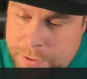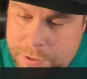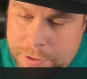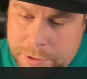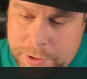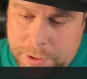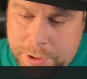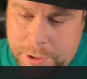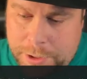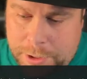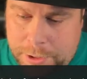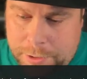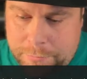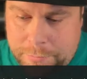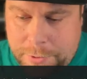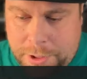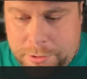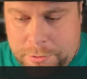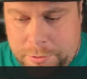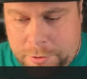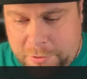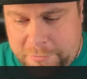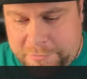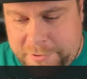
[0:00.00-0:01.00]
I
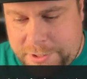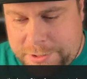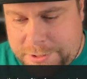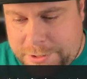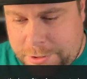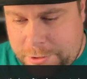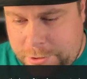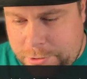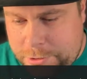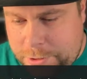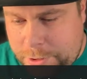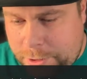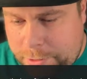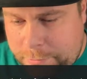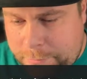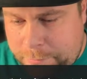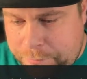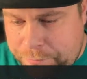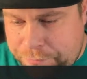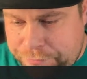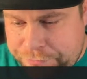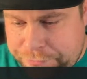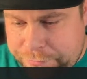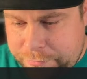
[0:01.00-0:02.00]
don't know if that's a good thing,
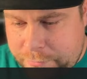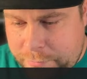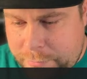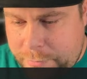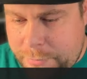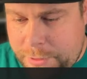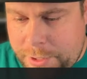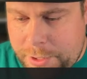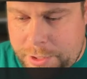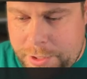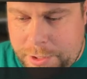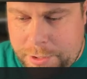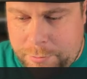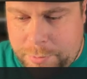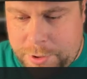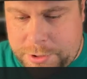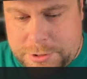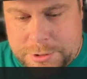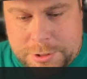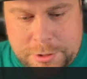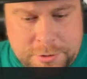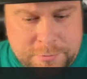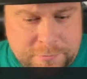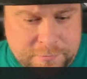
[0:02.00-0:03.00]
but it's
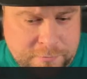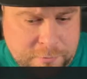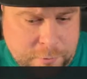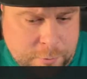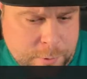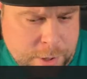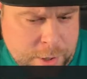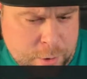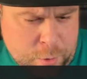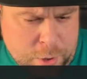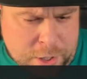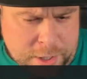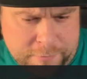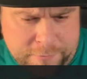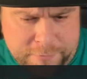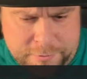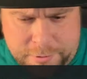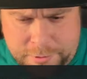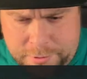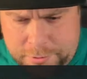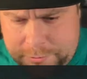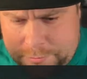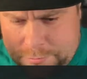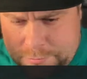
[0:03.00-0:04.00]
good for my wife.
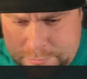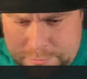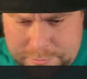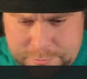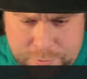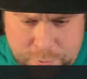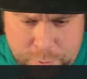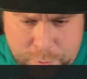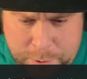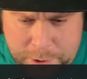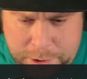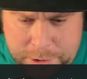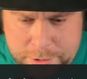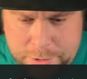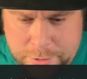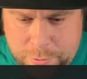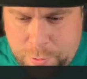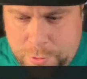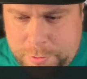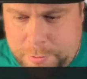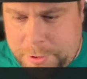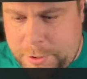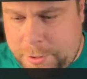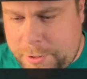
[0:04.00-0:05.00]
Repel other
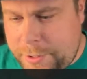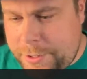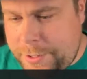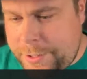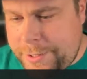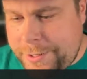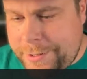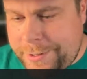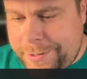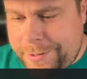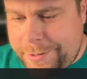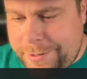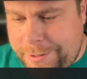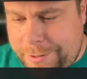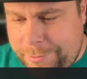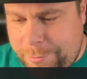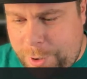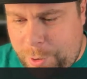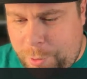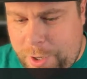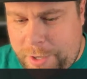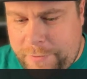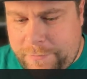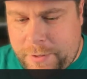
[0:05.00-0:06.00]
women. My
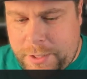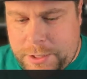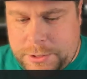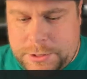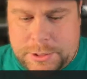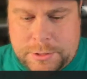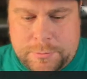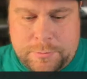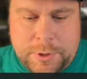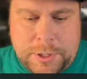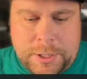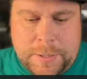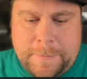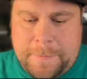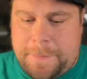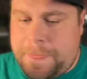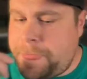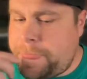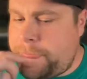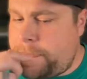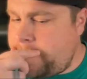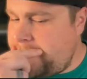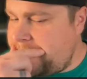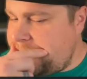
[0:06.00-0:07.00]
wife hates it, but
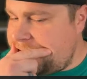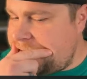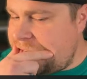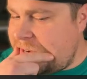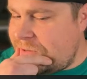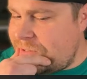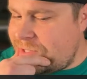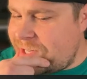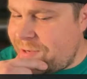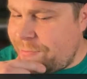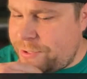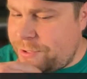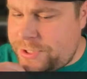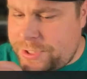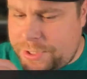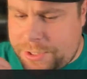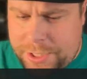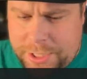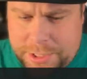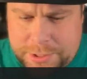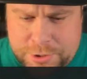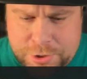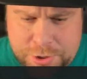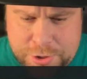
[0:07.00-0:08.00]
since I was able to
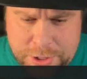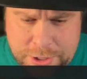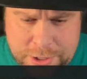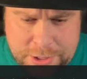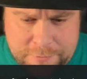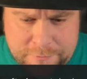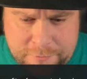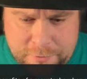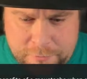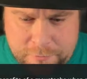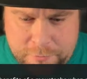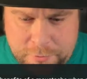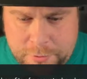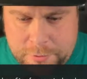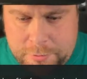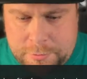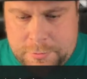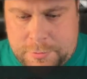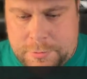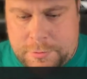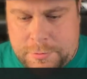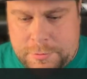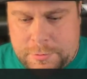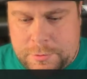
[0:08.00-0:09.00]
not shave over
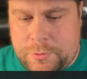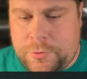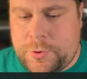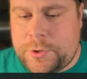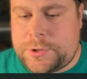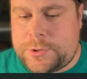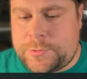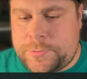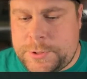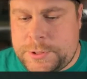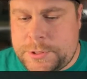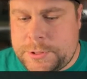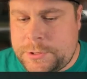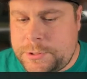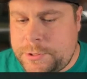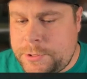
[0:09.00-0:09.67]
Christmas,